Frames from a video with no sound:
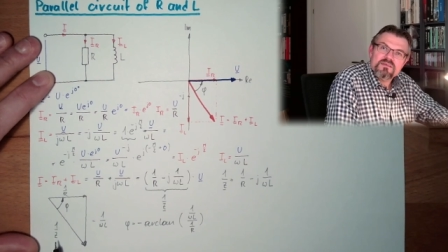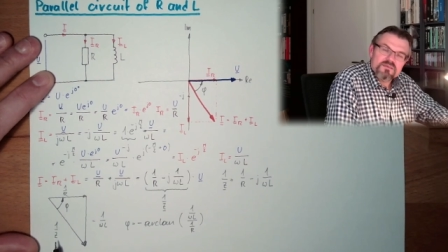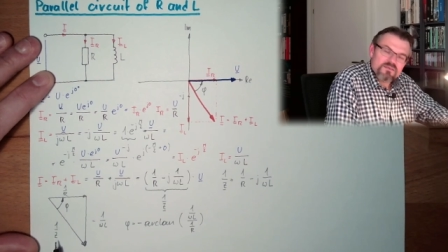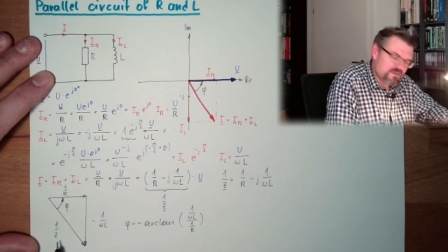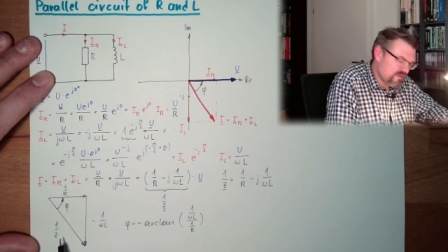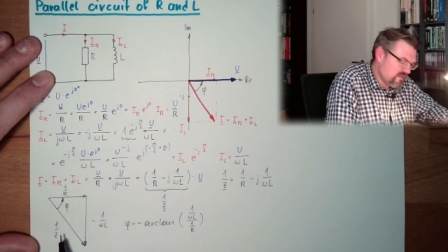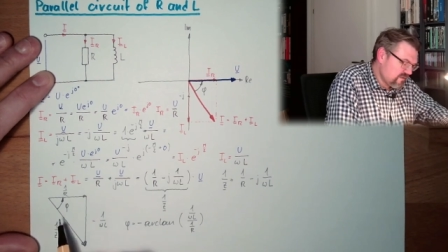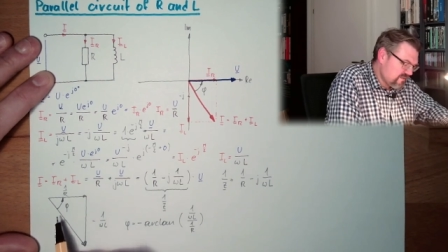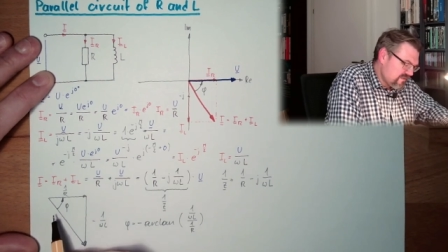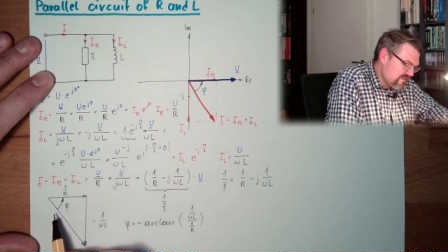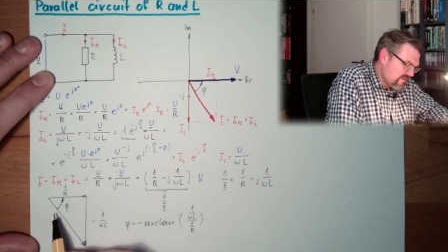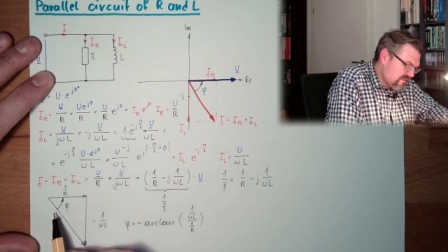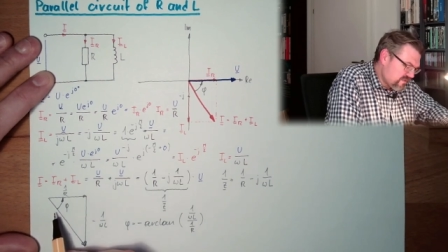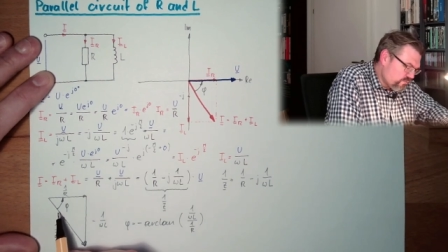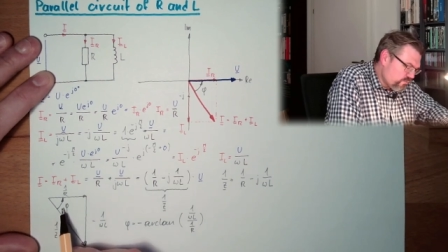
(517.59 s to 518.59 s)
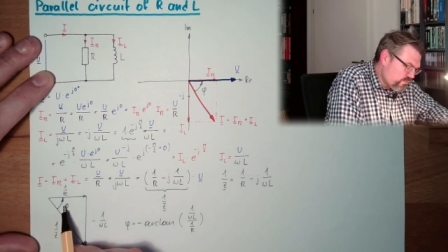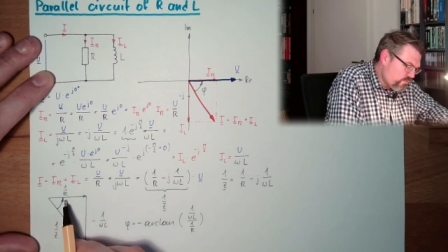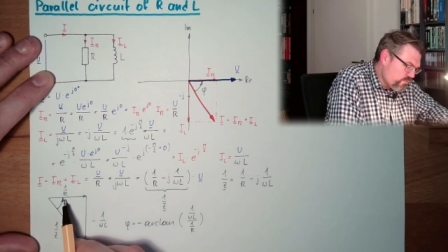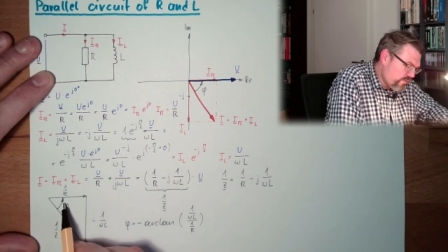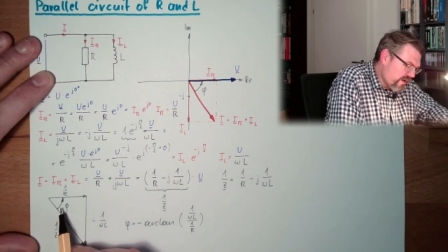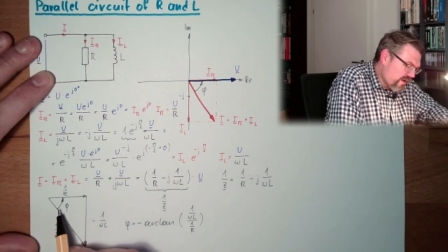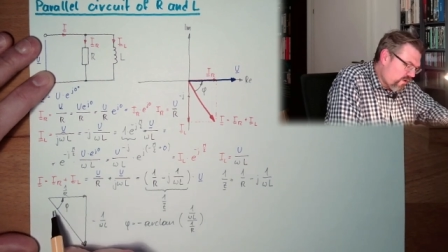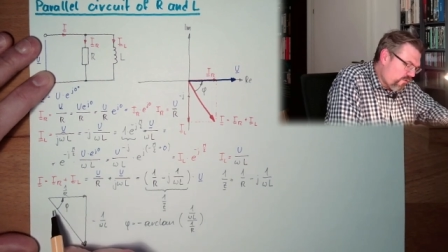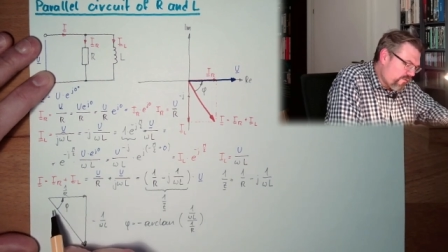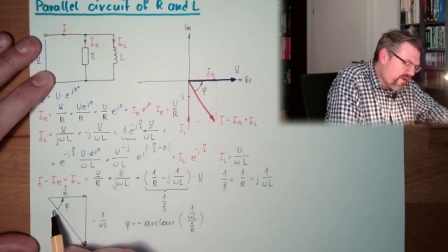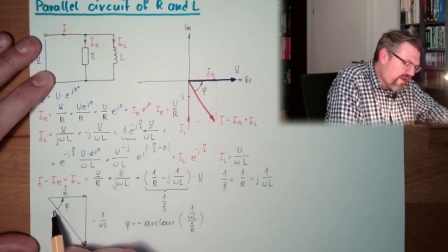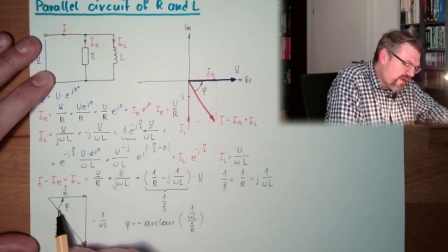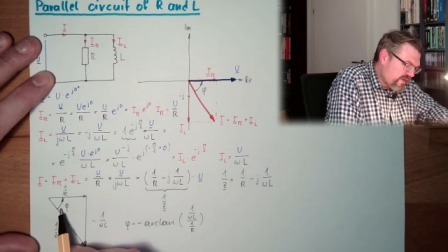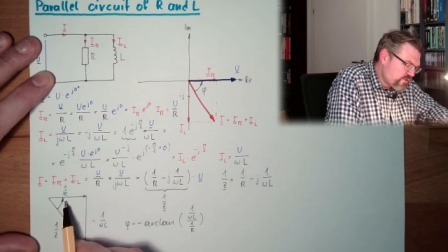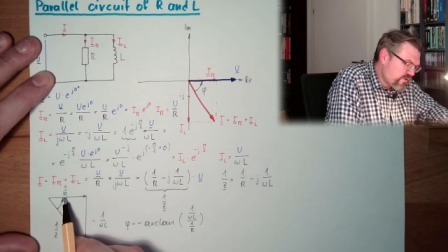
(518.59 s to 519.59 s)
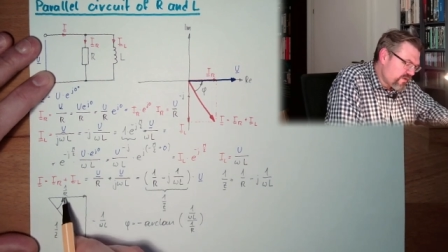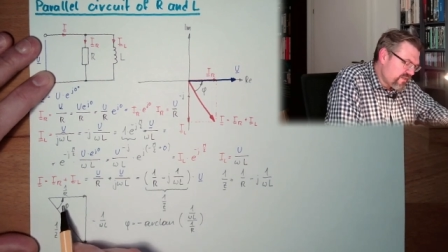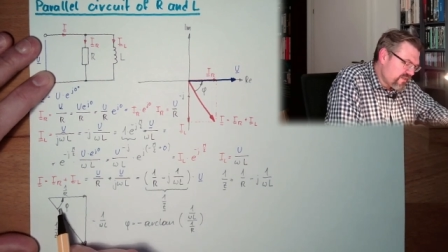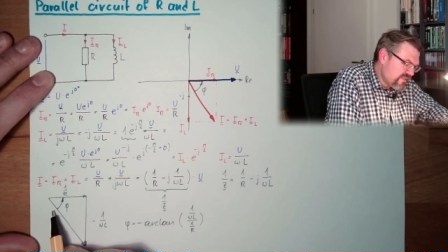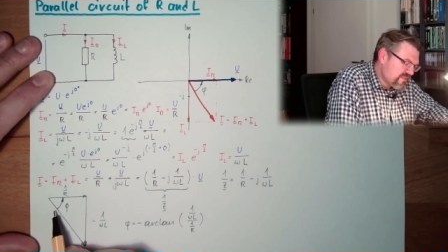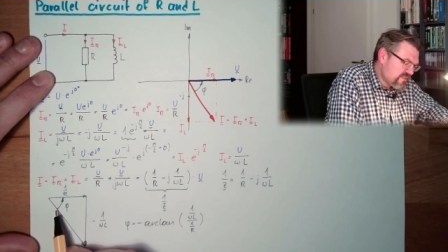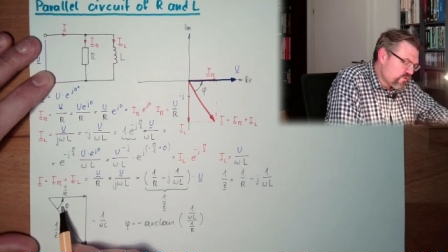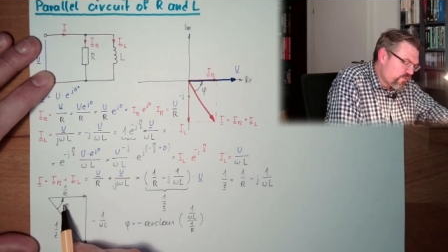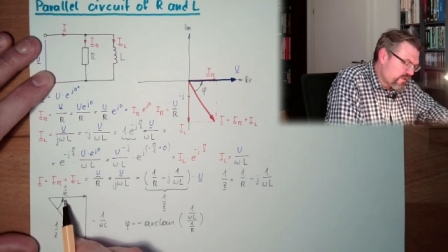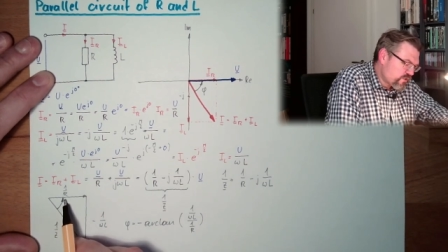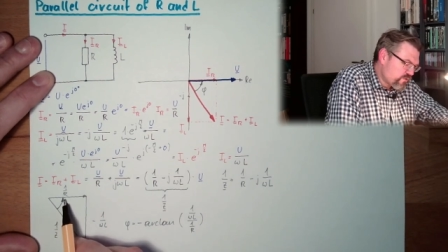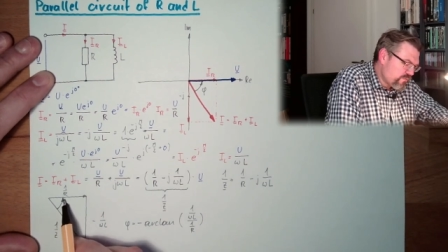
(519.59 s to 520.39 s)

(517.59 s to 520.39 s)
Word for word: Yeah? So we are going actually in this direction.